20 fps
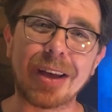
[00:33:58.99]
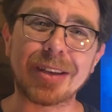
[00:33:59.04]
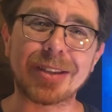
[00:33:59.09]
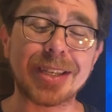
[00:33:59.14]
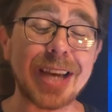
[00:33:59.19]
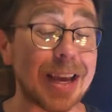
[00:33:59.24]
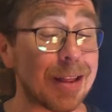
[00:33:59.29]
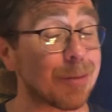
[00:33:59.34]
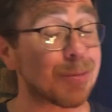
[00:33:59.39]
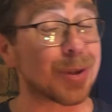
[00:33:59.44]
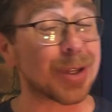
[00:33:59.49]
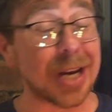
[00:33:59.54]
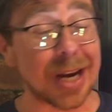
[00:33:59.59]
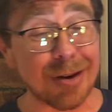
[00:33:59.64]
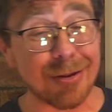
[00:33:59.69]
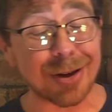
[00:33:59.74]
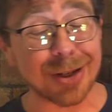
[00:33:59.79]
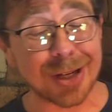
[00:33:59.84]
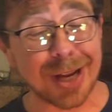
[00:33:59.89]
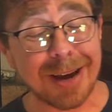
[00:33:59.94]
take them
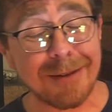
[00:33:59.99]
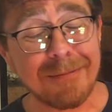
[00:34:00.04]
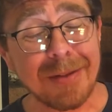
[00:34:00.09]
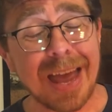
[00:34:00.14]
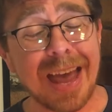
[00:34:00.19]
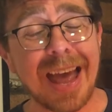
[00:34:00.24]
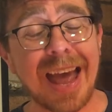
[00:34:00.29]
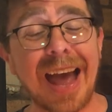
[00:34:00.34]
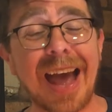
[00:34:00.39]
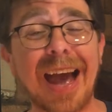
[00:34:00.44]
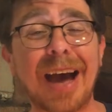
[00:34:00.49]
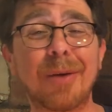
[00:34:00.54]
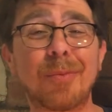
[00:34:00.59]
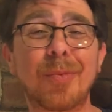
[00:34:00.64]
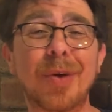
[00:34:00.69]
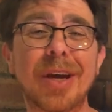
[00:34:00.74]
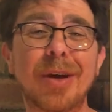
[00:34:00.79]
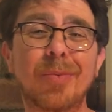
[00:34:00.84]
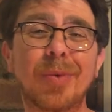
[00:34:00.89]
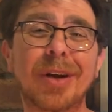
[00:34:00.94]
seriously and
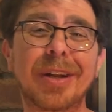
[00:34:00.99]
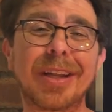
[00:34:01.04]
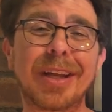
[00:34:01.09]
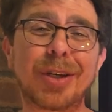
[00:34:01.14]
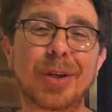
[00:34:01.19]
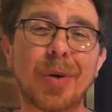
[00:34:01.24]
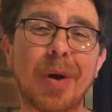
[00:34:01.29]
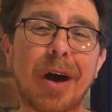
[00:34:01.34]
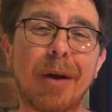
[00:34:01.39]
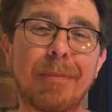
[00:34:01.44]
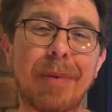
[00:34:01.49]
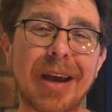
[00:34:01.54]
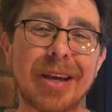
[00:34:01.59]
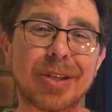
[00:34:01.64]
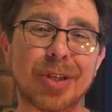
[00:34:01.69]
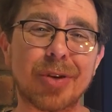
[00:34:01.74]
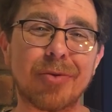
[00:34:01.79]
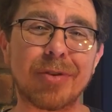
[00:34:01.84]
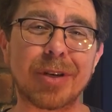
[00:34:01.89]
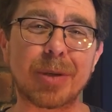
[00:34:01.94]
we will do our
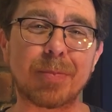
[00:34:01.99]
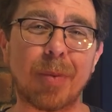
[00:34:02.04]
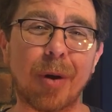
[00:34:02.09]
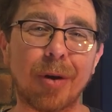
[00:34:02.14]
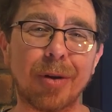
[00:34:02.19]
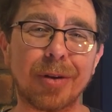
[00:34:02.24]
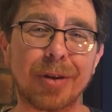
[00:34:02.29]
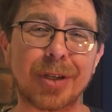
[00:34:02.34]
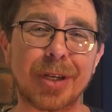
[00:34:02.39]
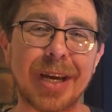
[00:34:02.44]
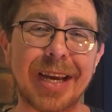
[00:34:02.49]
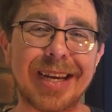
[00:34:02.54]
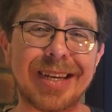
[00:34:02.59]
best to respond to